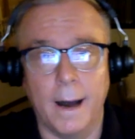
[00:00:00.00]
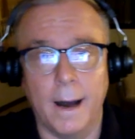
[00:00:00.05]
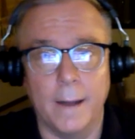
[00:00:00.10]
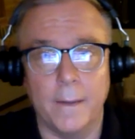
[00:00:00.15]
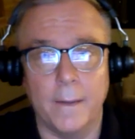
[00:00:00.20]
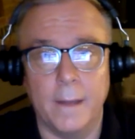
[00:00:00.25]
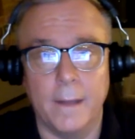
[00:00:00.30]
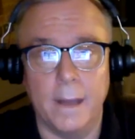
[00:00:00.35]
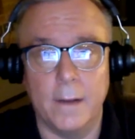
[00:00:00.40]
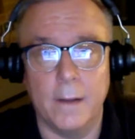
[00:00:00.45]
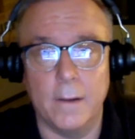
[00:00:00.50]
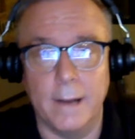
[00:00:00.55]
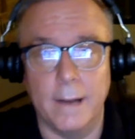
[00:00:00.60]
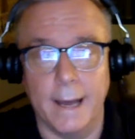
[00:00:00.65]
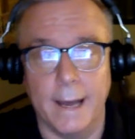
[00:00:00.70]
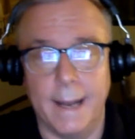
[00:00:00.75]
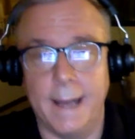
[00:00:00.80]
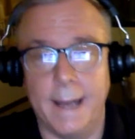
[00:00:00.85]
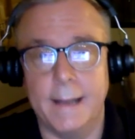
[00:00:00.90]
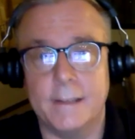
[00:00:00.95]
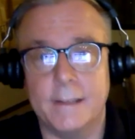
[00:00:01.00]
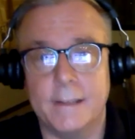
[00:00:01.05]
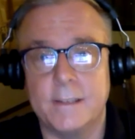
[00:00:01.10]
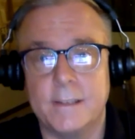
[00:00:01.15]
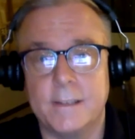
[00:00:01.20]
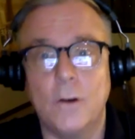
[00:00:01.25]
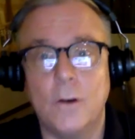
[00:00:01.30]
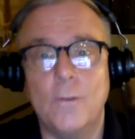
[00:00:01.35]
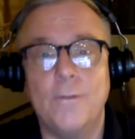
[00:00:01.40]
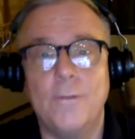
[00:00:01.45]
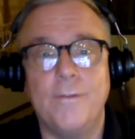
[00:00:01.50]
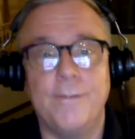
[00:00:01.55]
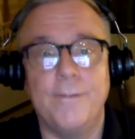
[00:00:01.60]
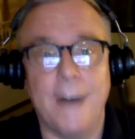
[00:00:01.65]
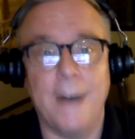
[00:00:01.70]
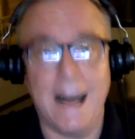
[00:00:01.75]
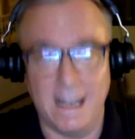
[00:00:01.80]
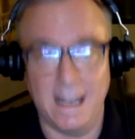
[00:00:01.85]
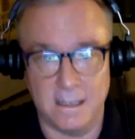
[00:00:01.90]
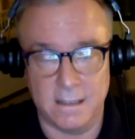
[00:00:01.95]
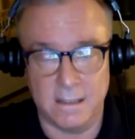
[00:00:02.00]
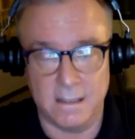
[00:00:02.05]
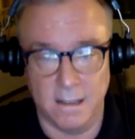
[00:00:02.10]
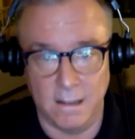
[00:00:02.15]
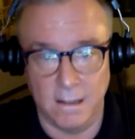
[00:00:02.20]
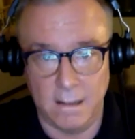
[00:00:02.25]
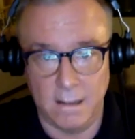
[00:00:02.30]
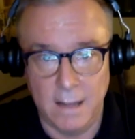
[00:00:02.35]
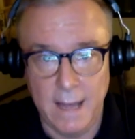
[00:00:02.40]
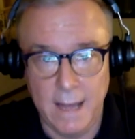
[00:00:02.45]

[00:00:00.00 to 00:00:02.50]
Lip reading: the internet. And it's so volatile.